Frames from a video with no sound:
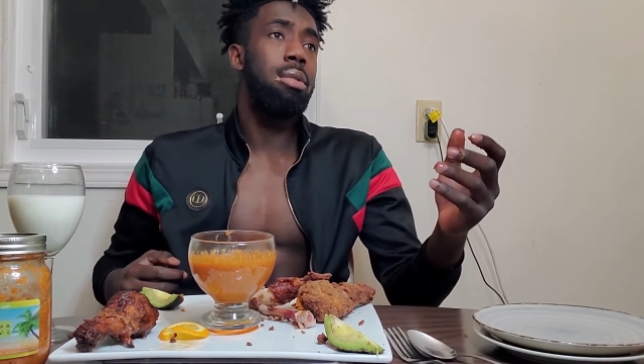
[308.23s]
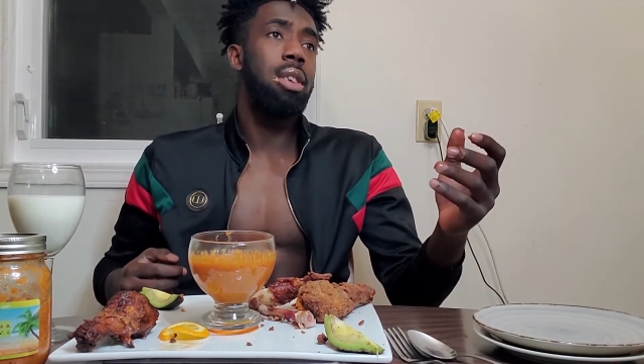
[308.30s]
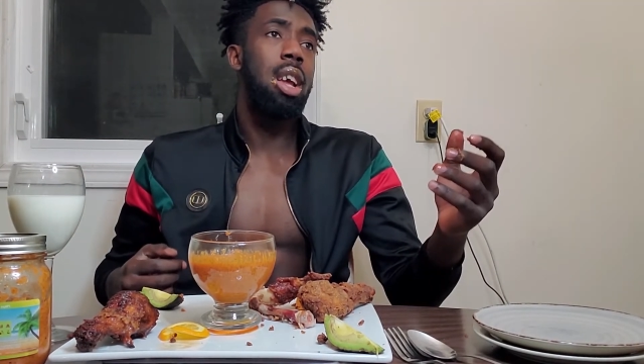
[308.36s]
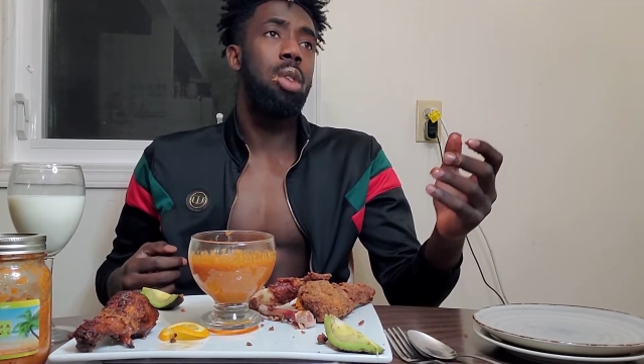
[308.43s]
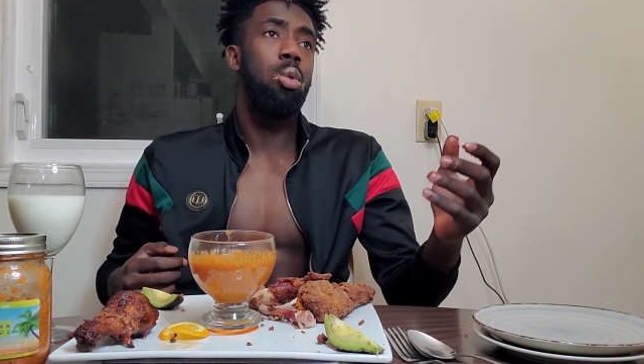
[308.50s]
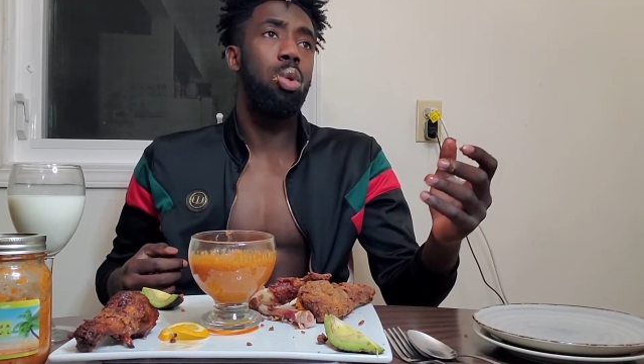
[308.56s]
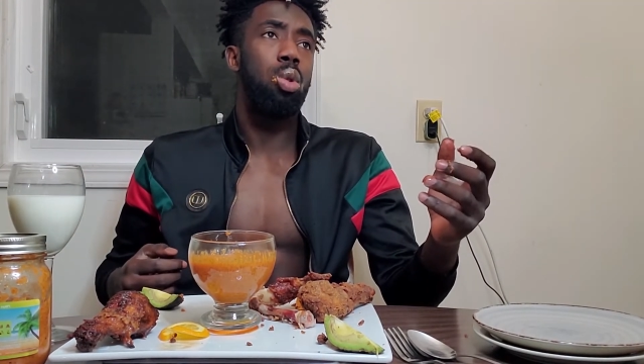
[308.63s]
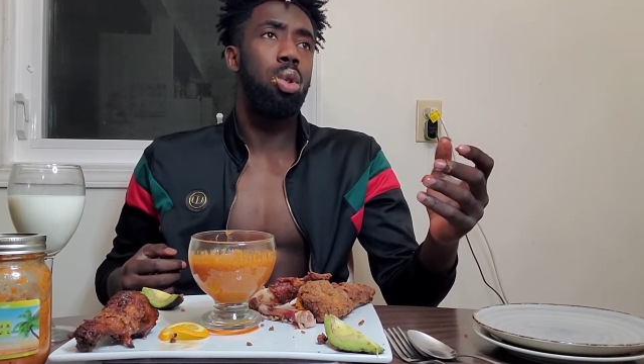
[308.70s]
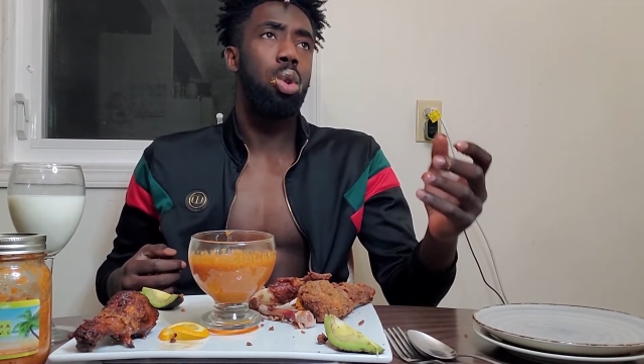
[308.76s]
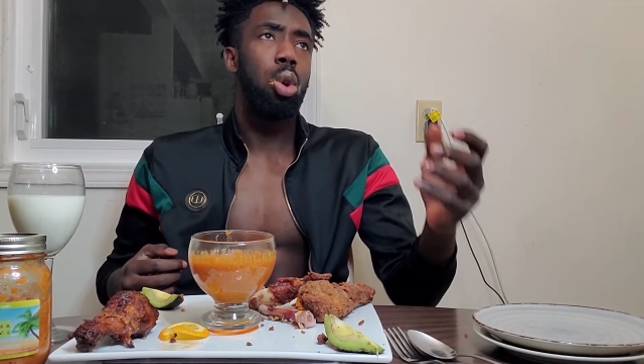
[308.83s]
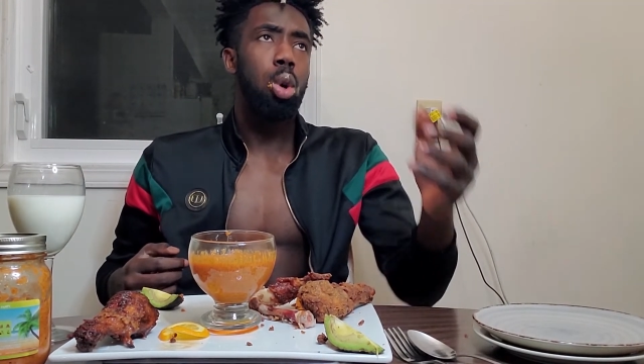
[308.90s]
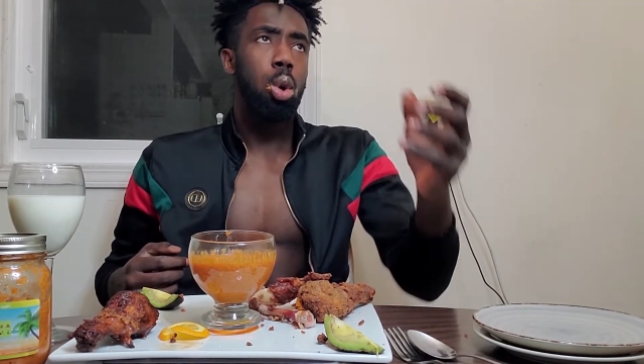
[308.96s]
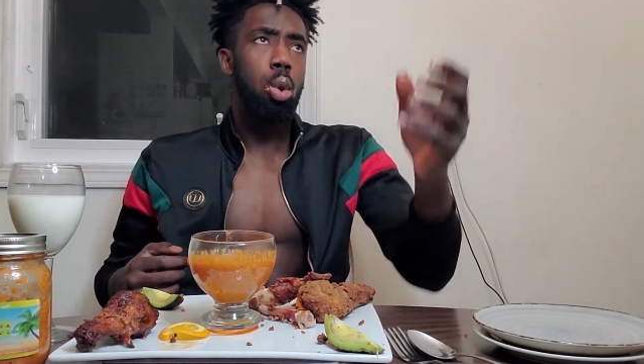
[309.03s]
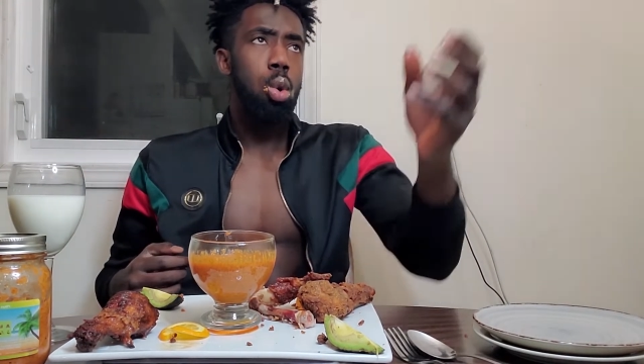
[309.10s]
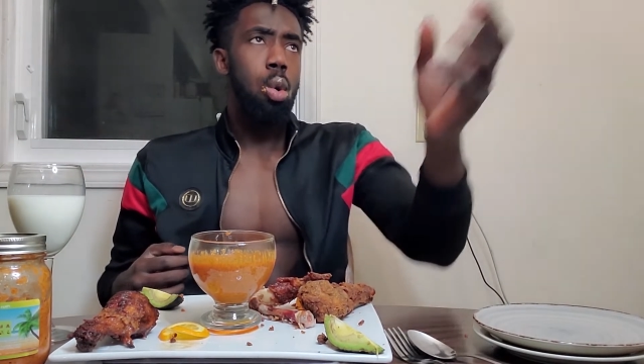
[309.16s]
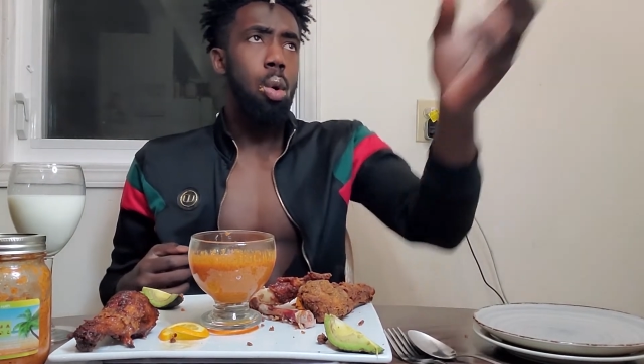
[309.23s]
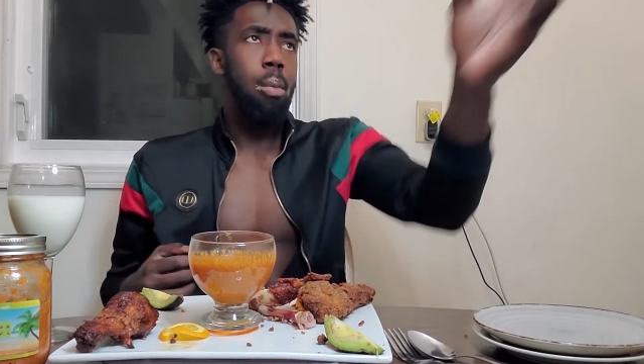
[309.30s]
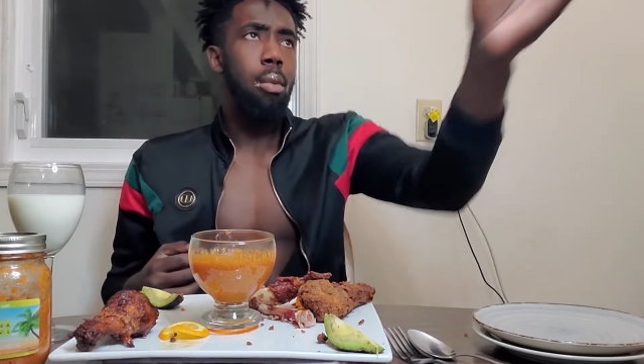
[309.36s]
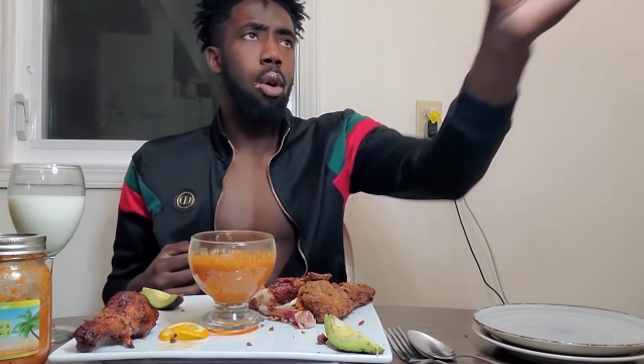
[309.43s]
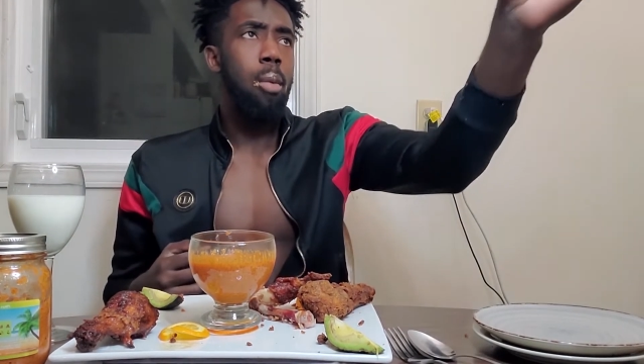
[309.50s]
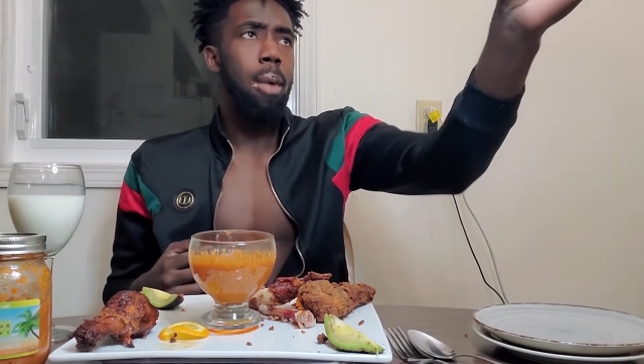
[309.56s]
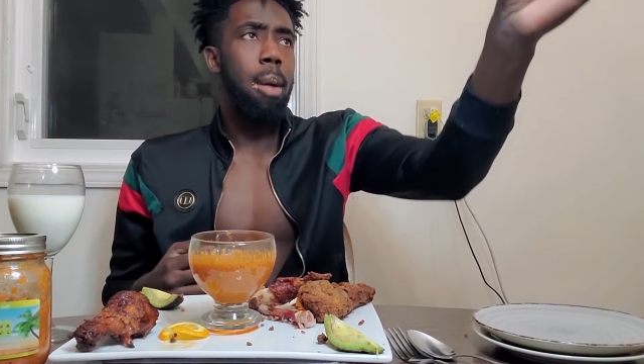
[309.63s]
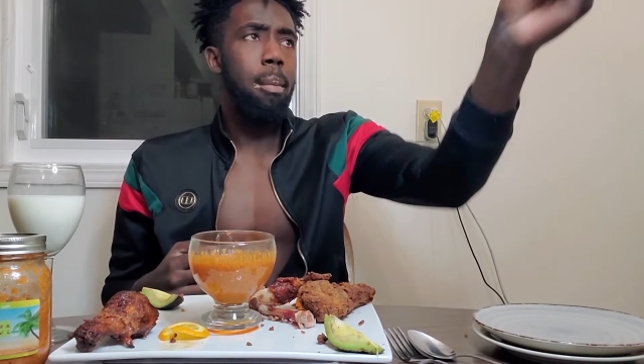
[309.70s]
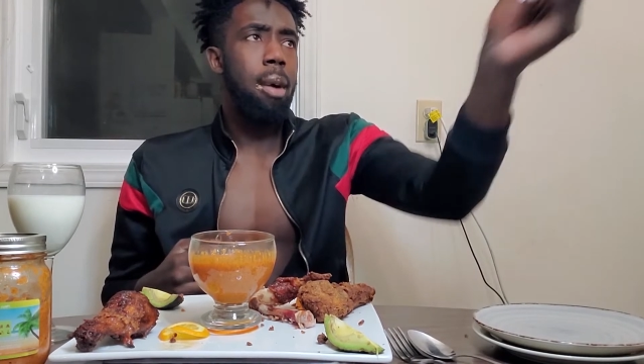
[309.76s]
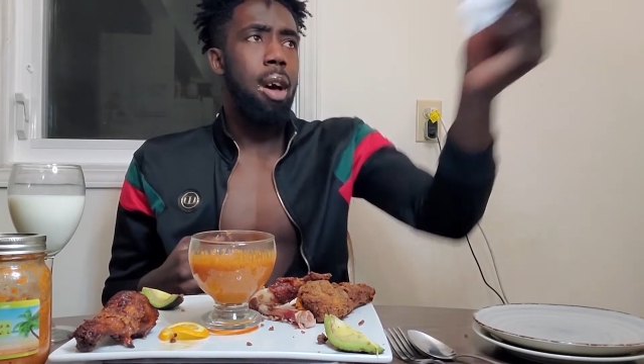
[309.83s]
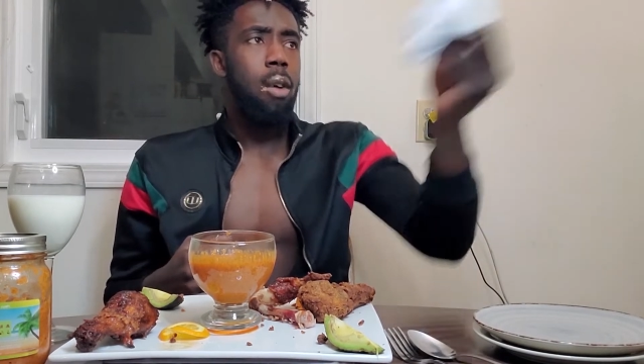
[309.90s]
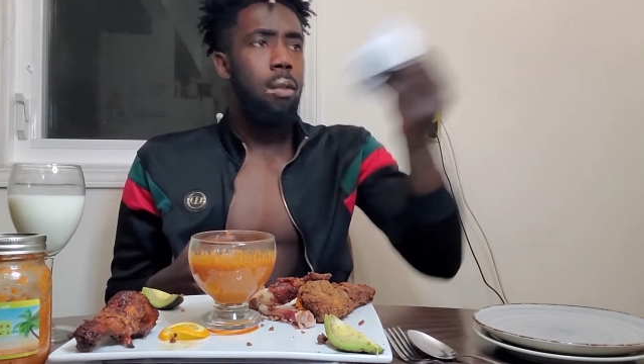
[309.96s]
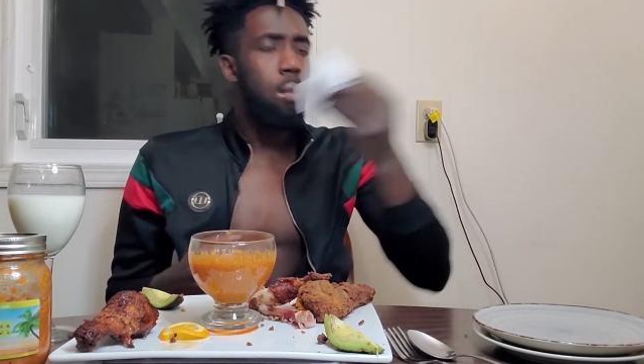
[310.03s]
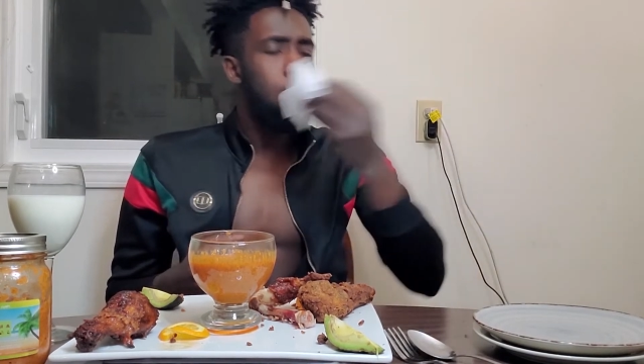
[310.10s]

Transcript: anyone. Bro, my mouth.